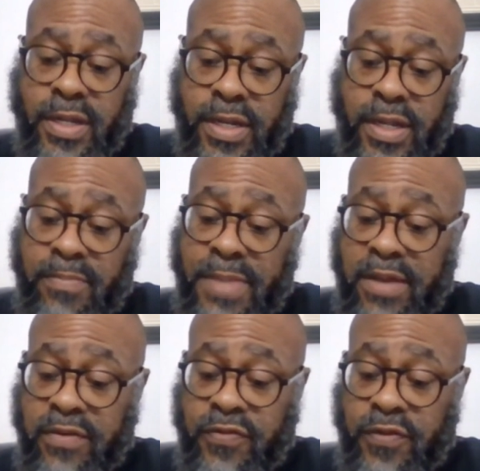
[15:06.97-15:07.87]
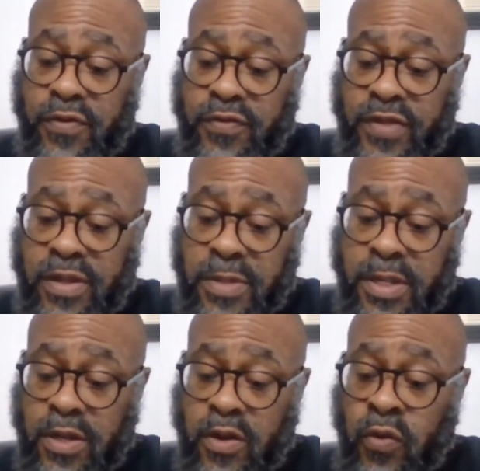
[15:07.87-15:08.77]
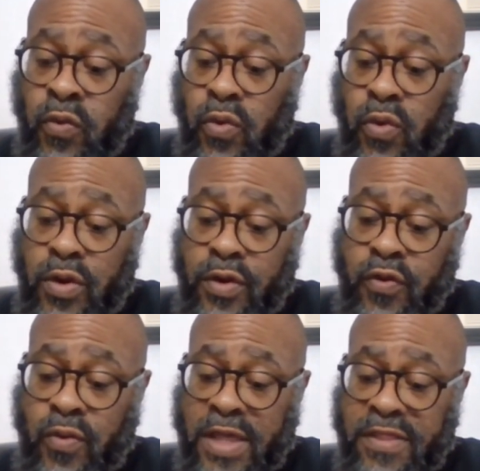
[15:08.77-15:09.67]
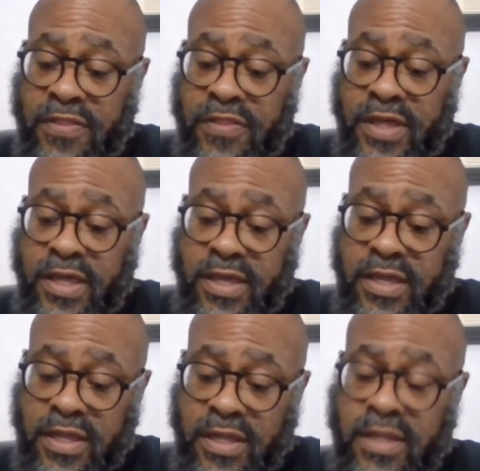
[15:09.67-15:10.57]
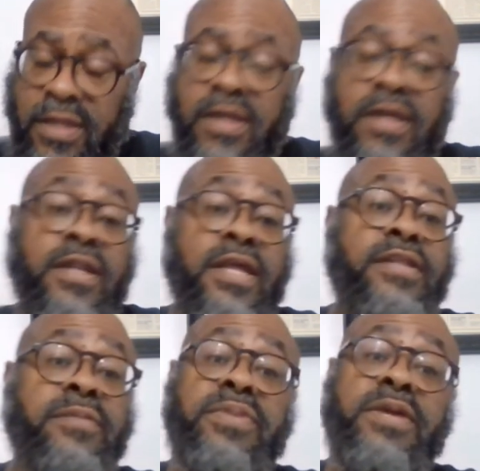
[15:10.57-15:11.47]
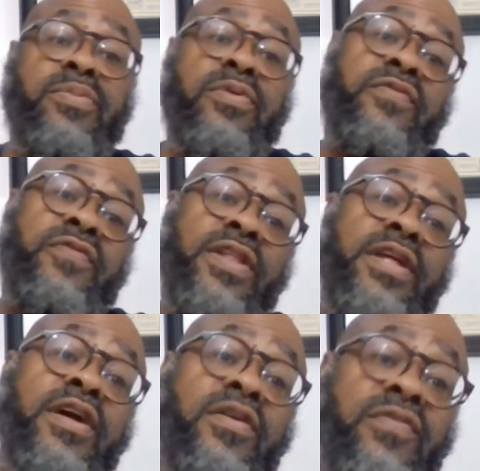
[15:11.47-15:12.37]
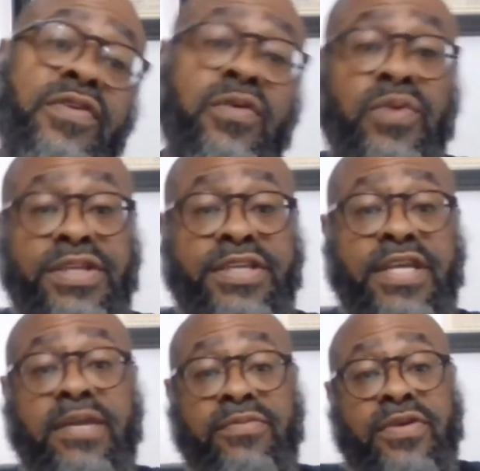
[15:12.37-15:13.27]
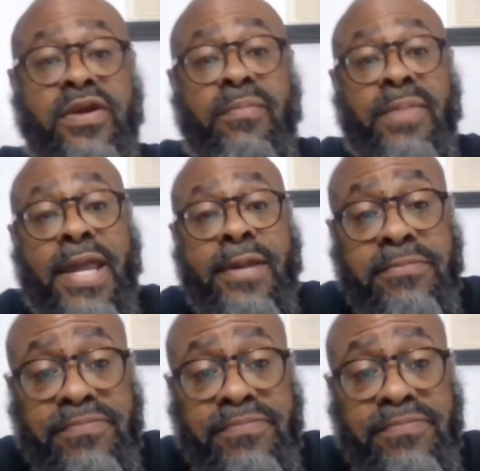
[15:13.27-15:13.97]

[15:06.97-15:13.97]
I'm back to third segment. Nor do I think that the people in Philadelphia want James to come back.